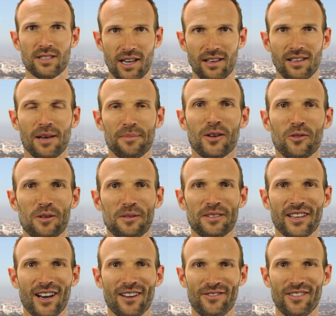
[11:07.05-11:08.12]
the Colombian
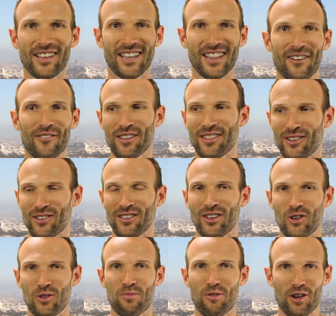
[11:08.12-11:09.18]
woman that I fell in love with and
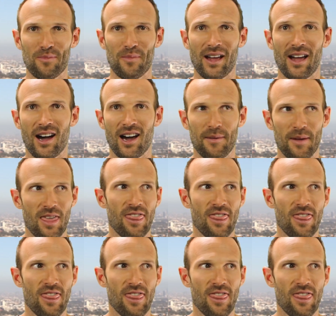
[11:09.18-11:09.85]
who broke my heart.